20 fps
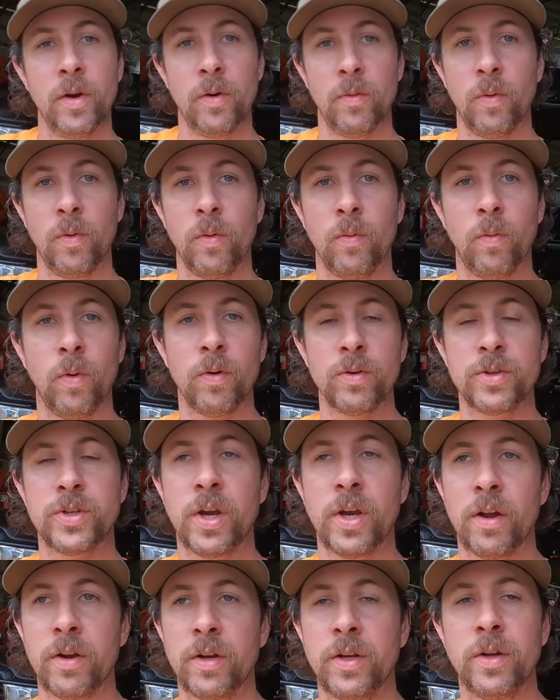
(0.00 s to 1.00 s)
We want
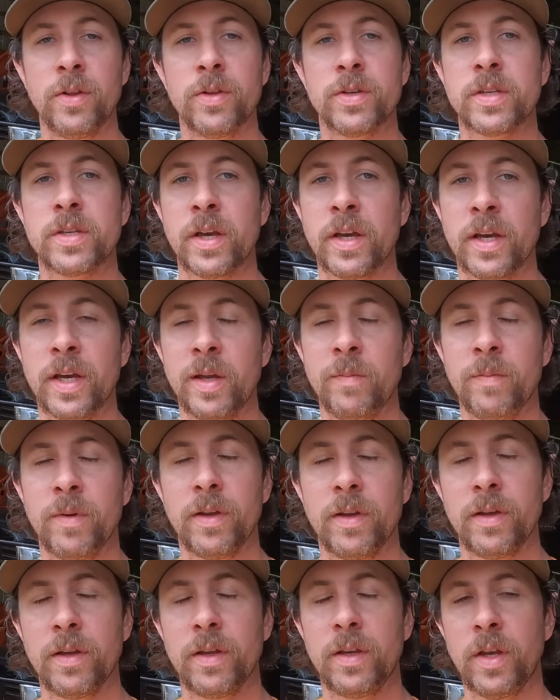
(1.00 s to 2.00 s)
y'all to do the same.
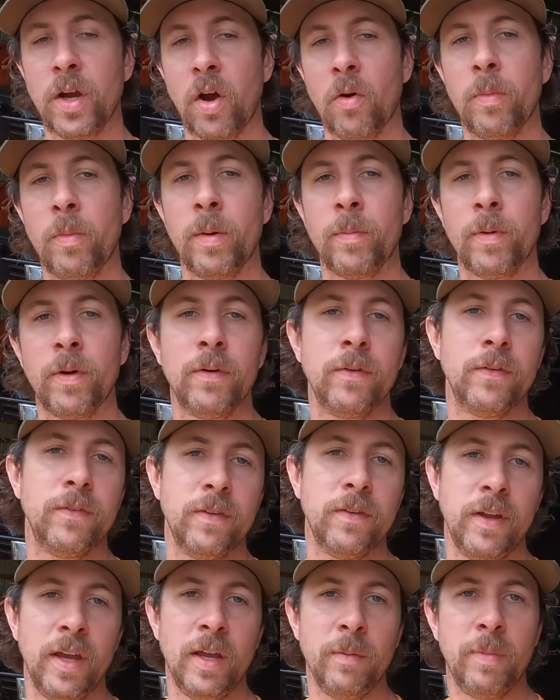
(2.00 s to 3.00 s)
Y'all remember,
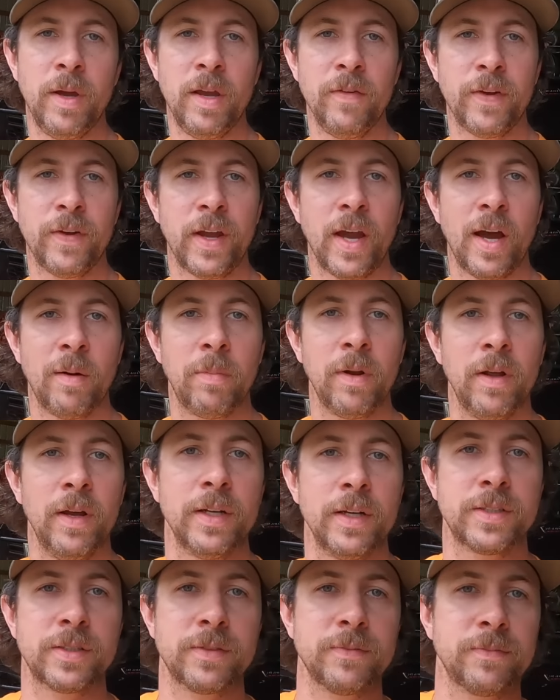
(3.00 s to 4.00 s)
eat beef and God bless.